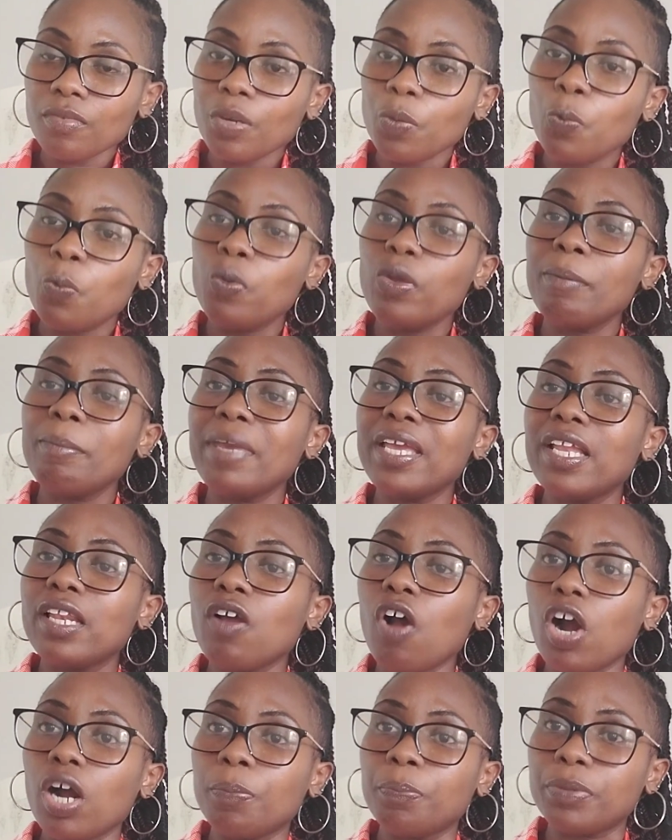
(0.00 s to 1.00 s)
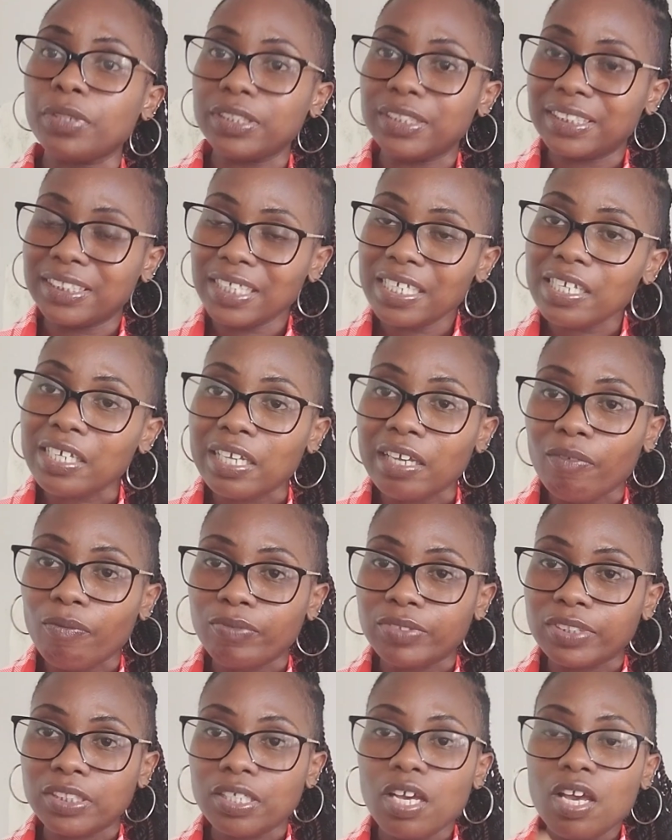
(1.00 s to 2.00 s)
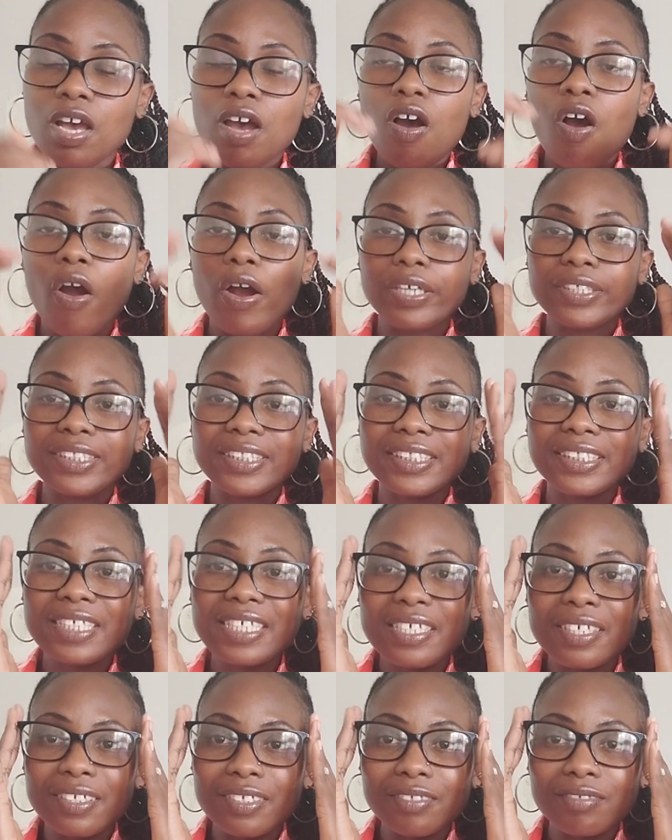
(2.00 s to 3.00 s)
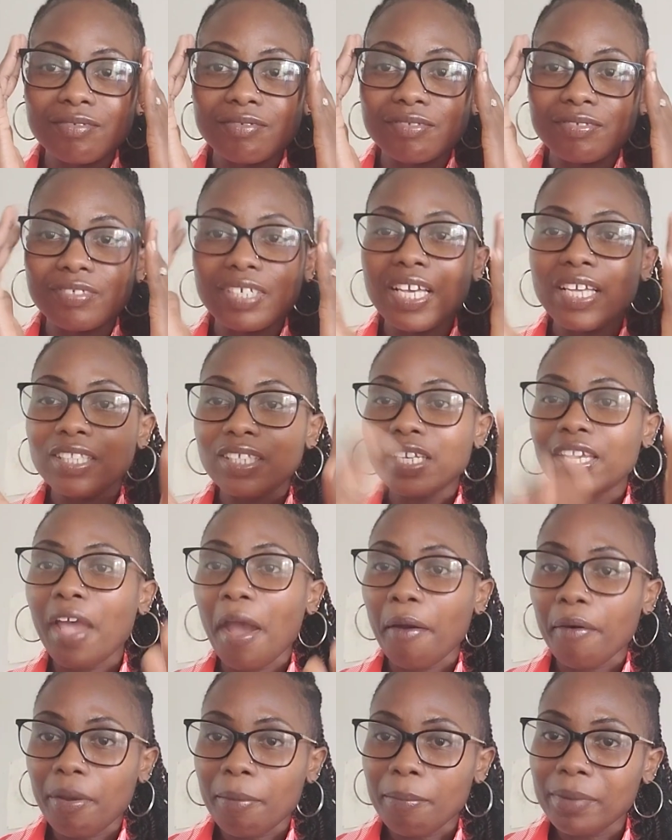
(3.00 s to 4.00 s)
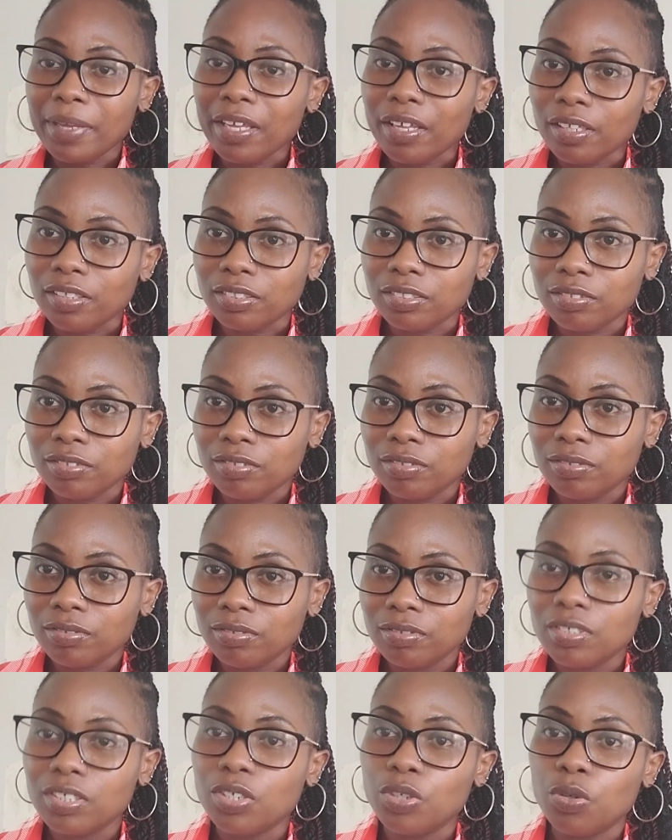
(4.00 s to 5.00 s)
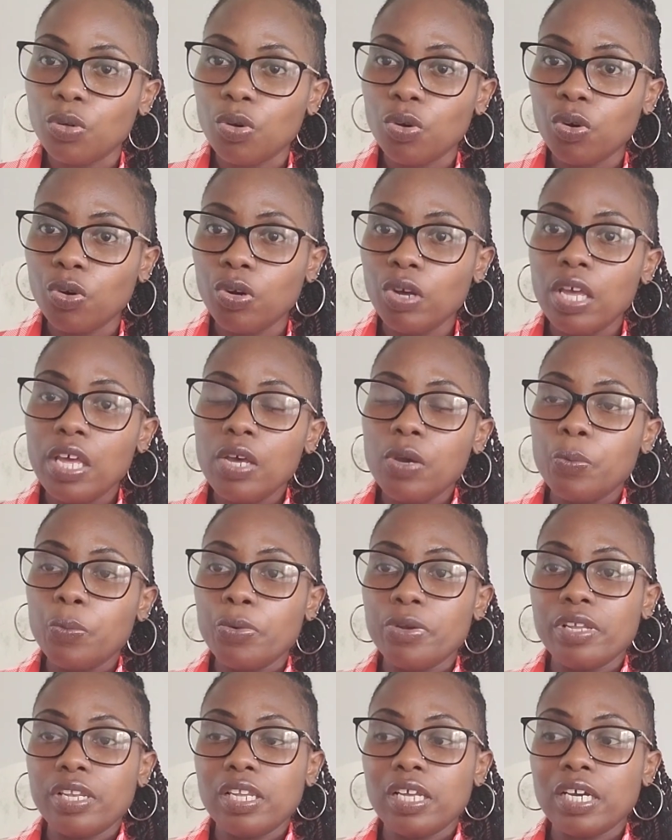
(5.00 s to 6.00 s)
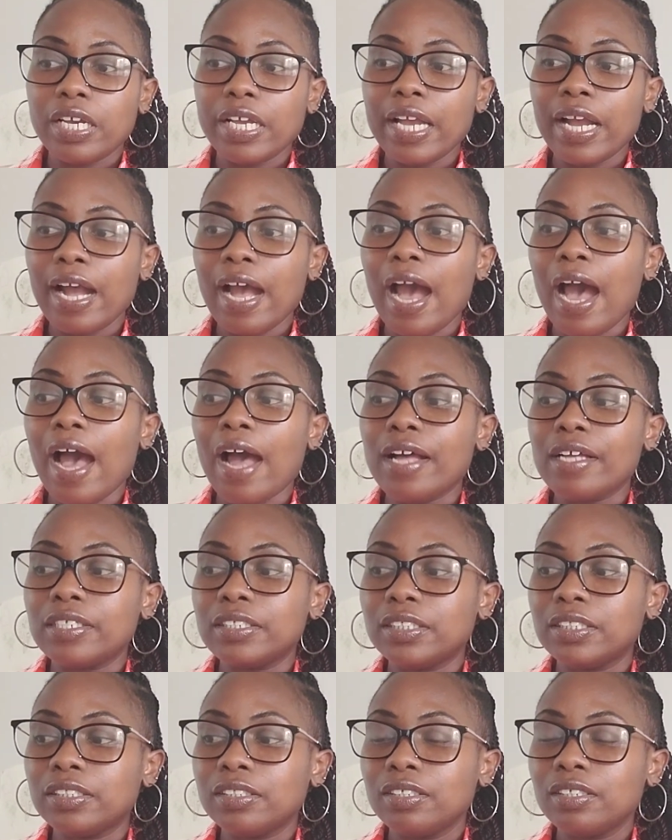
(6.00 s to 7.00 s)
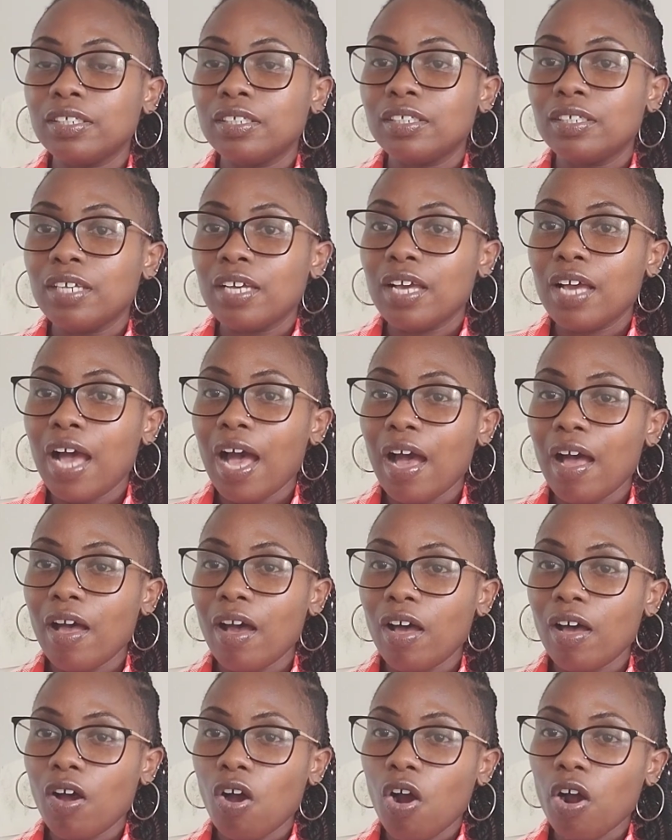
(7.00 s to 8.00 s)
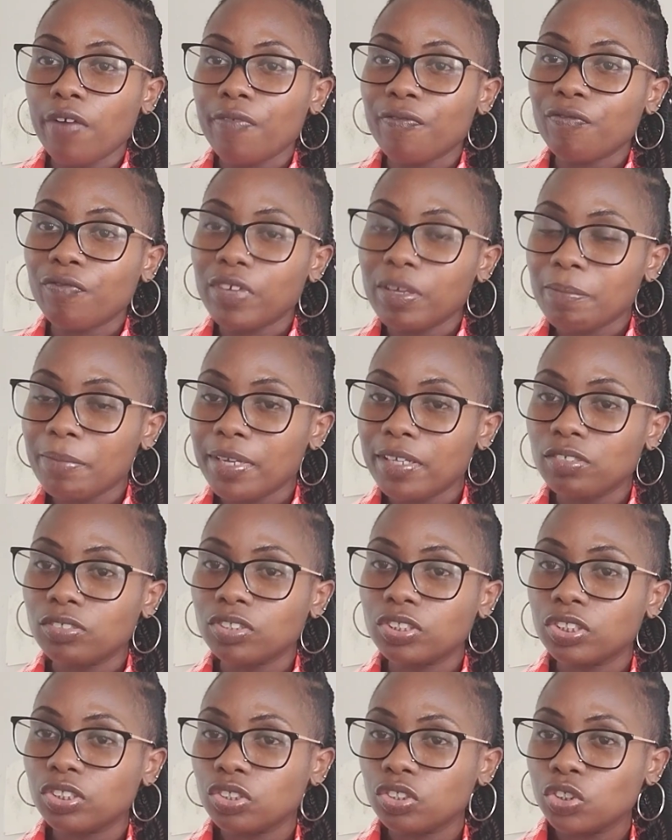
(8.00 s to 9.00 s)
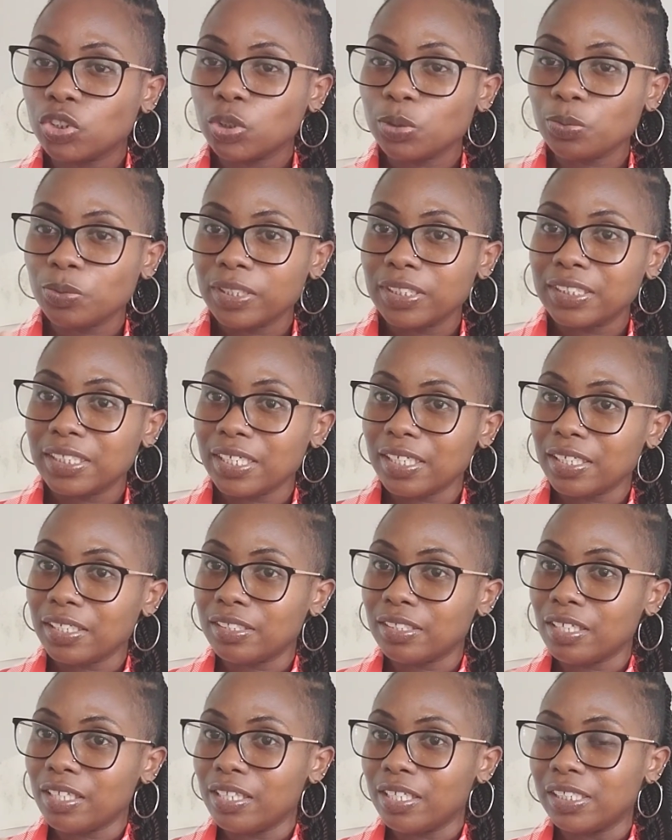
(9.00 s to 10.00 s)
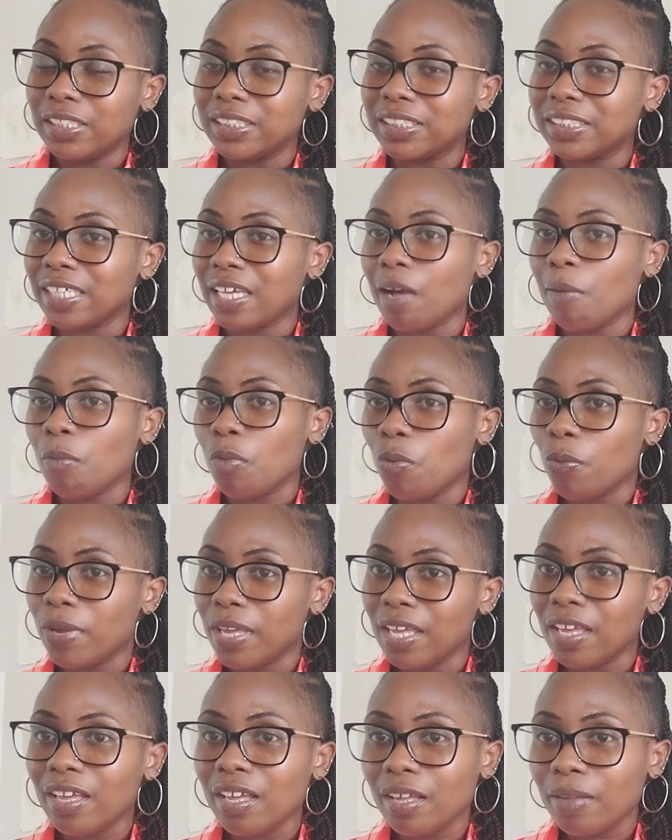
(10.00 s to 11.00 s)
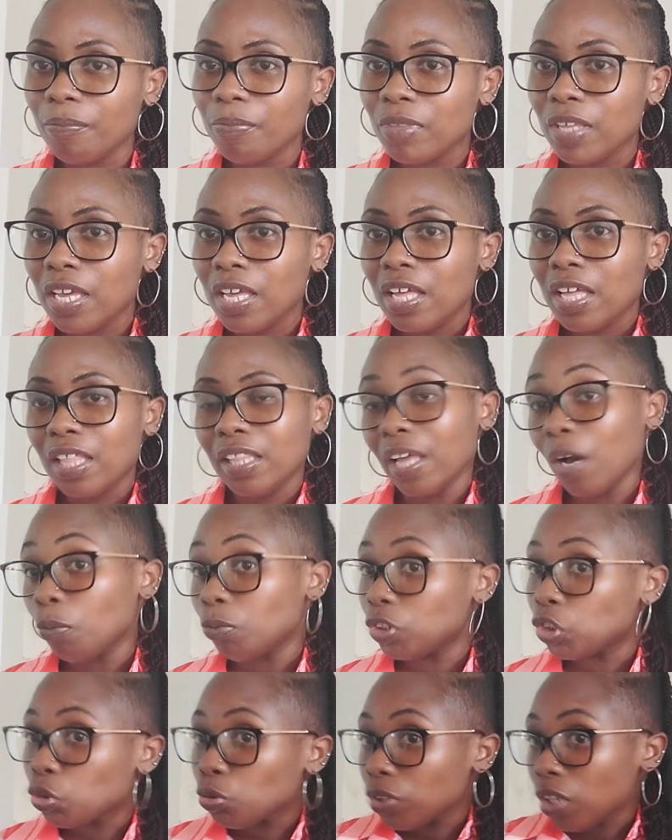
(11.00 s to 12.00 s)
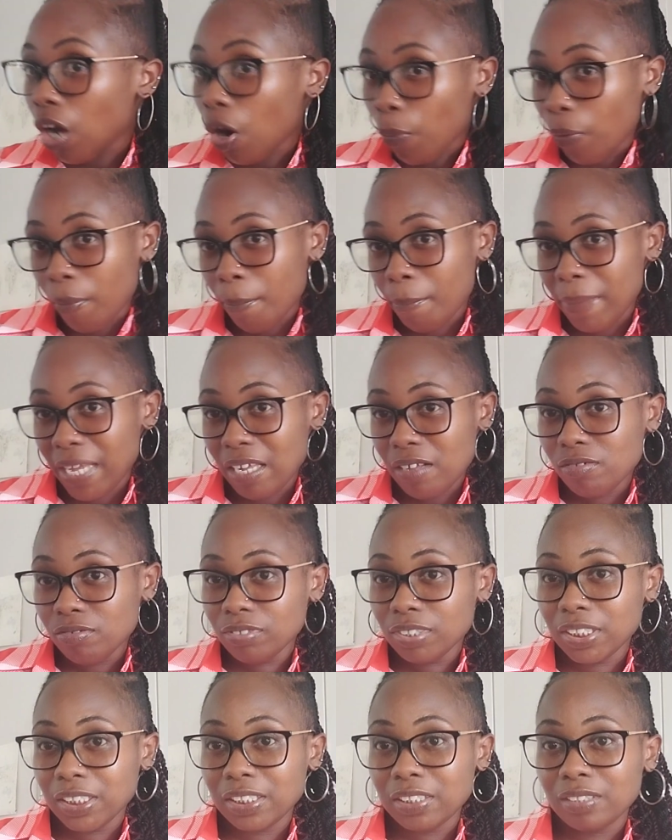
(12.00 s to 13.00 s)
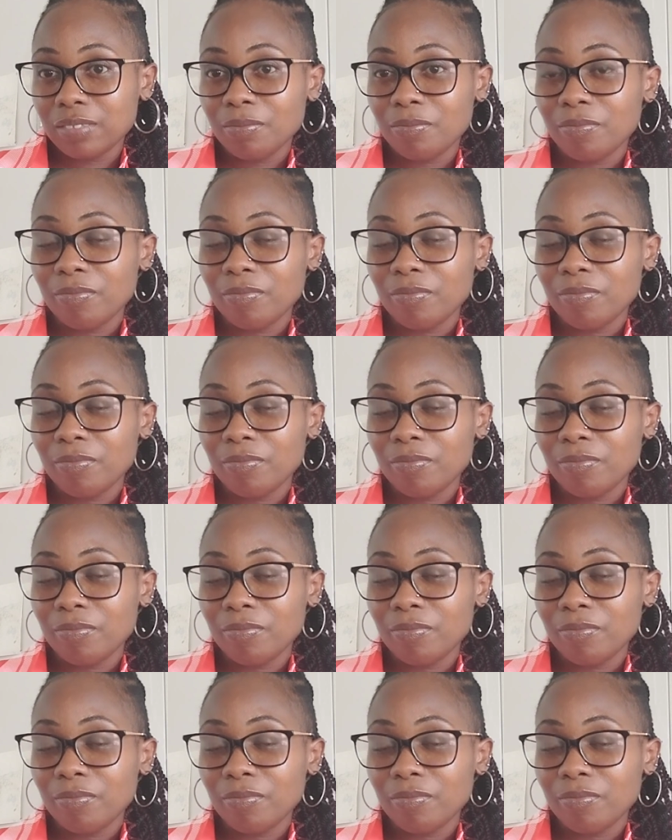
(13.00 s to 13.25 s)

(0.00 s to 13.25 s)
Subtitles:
women are perceived or seen in the Caribbean. You know, we're looking at our females treated the same way that we treat our males.